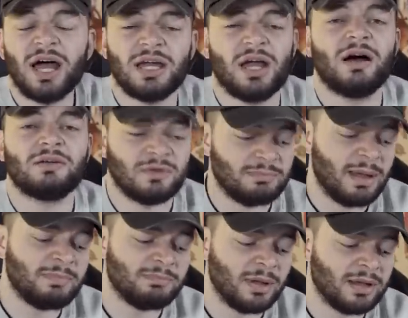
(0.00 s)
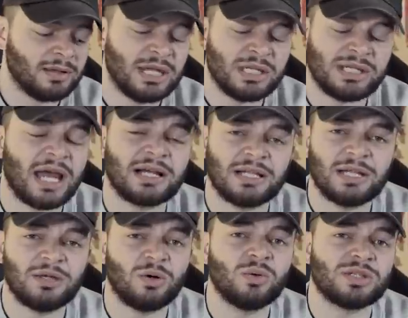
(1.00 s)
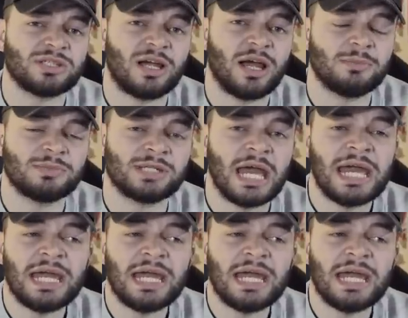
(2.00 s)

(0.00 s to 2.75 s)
I can't remember exactly all the terms.